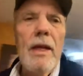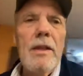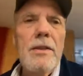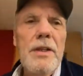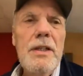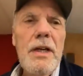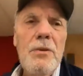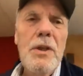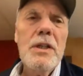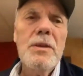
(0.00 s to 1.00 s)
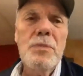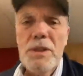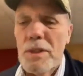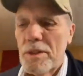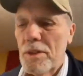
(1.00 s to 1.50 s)
Then I
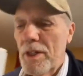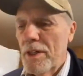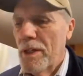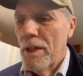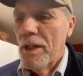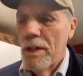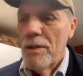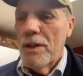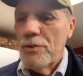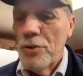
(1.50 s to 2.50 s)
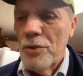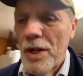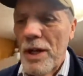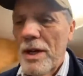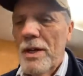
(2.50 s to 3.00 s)
recommend that you
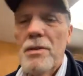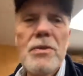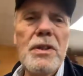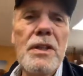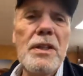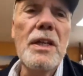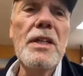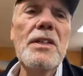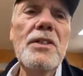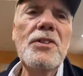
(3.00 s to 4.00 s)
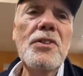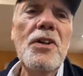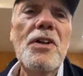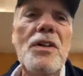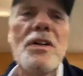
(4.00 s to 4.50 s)
have the end
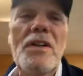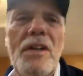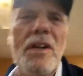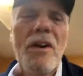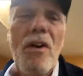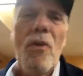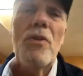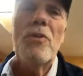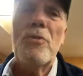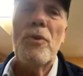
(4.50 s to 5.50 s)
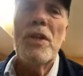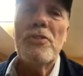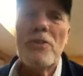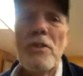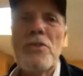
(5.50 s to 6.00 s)
or the
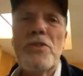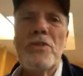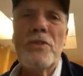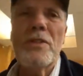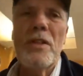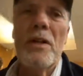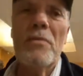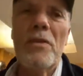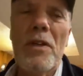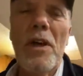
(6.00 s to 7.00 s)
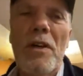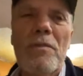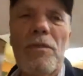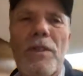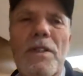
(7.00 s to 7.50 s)
resolution of the
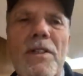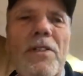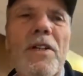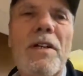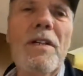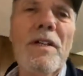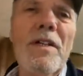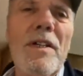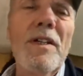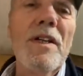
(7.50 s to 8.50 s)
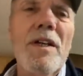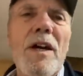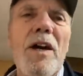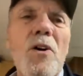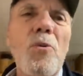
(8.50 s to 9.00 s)
conflict
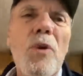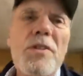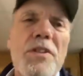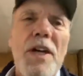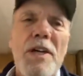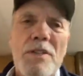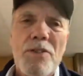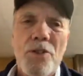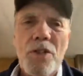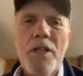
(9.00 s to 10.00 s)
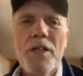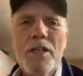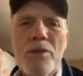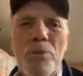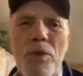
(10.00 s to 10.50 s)
worked out in your
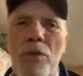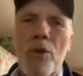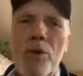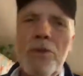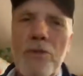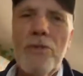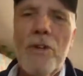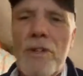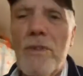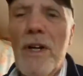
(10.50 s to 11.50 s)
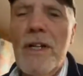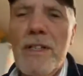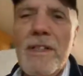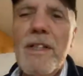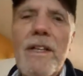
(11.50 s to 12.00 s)
head before you start
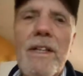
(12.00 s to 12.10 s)
writing.